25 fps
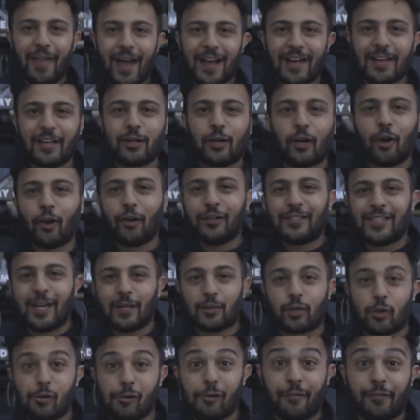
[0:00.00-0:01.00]
that concludes our
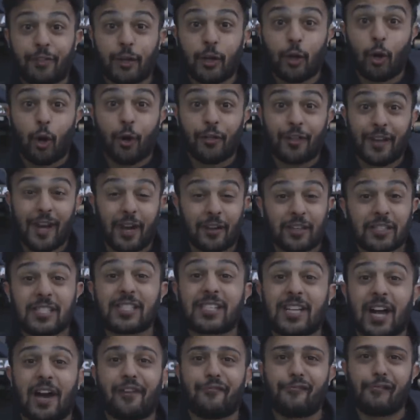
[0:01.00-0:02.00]
tour of the North and our
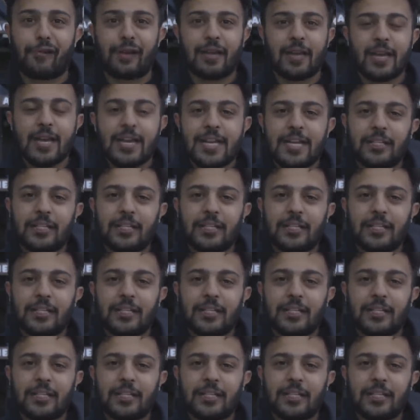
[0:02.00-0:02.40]
discovery